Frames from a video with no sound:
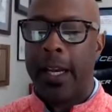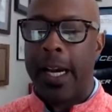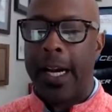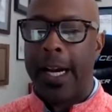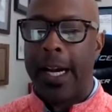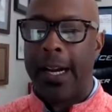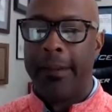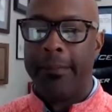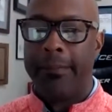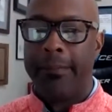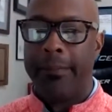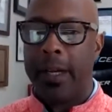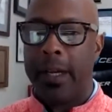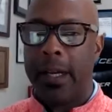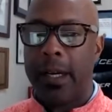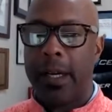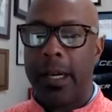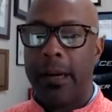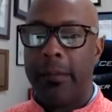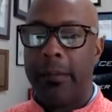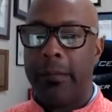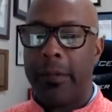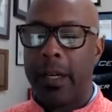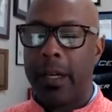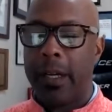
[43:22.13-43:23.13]
I,
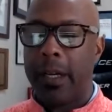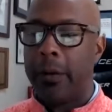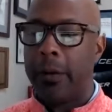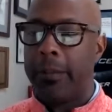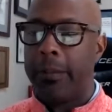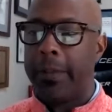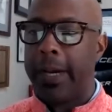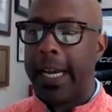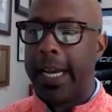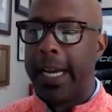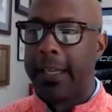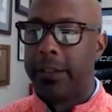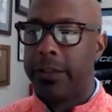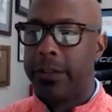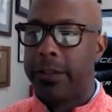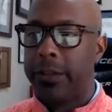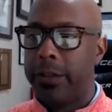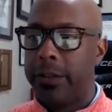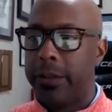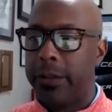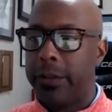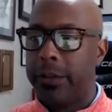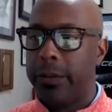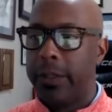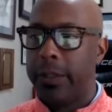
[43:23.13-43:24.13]
I'm going to go back
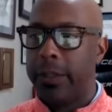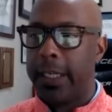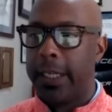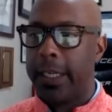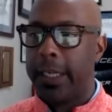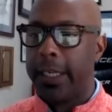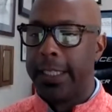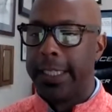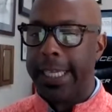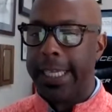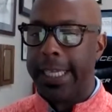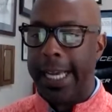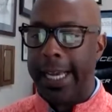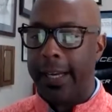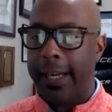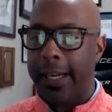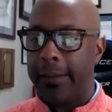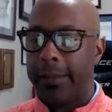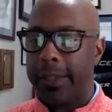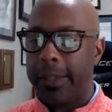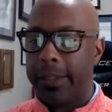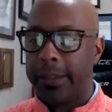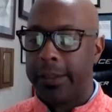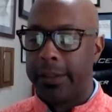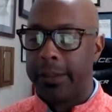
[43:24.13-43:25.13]
to uh,
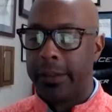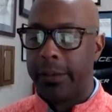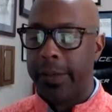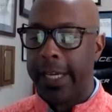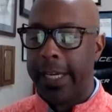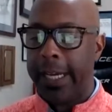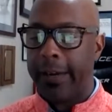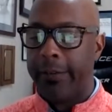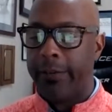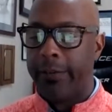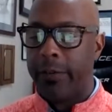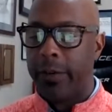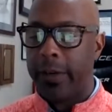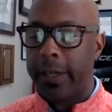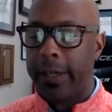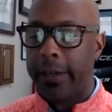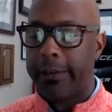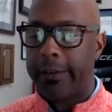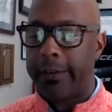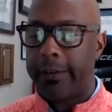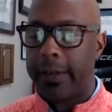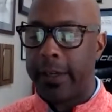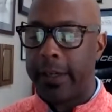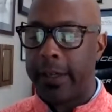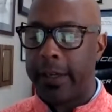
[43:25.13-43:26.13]
cannabis. So we have one
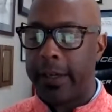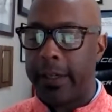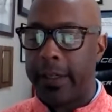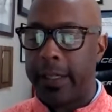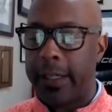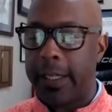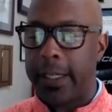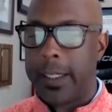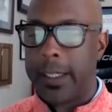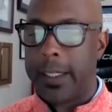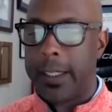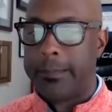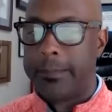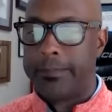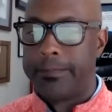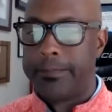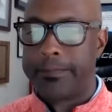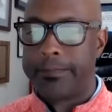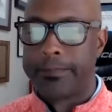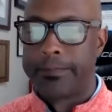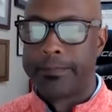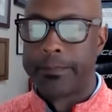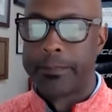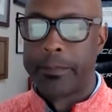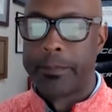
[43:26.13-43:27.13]
of our um,